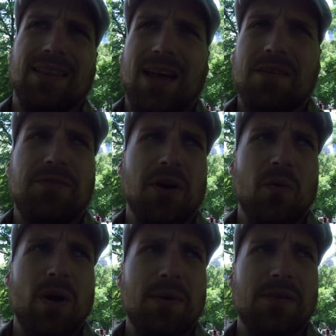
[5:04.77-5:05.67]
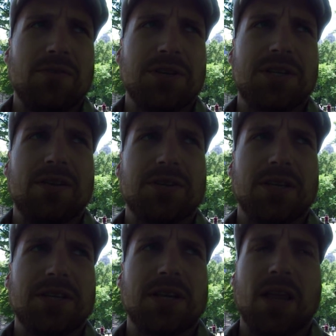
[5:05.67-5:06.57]
A lot of young women, they're just
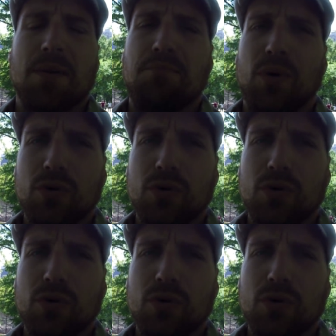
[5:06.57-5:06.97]
there's a, just a lot of